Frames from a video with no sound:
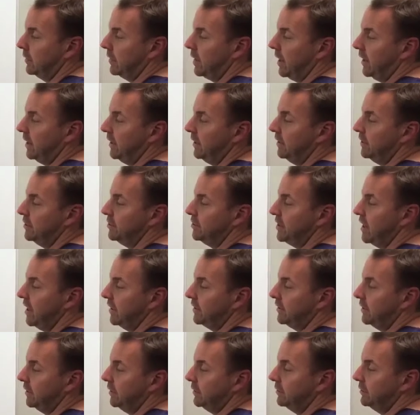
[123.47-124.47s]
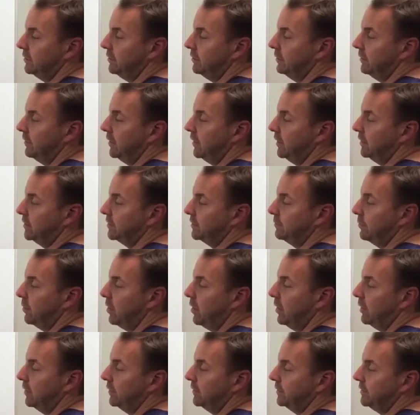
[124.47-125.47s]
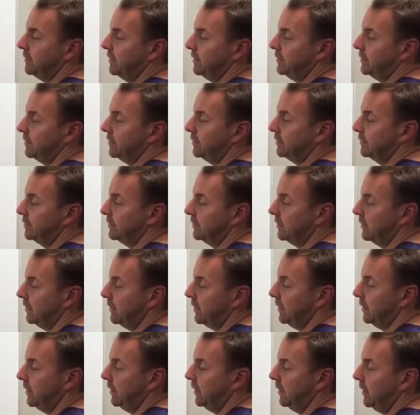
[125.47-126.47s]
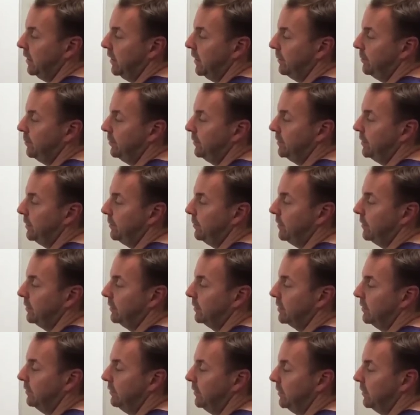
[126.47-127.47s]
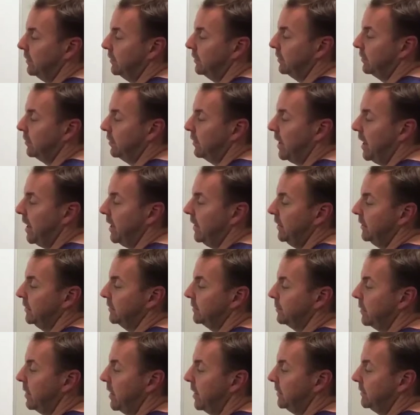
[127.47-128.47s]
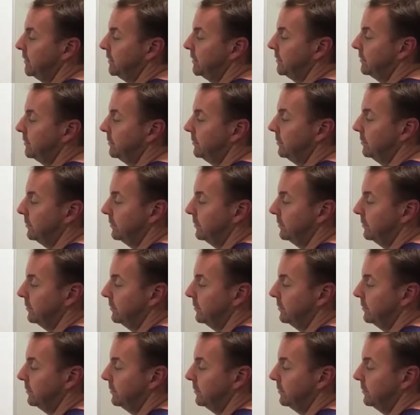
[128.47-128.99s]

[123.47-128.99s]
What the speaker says: I can inject it through very small incisions, and I put them in convenient little hiding spots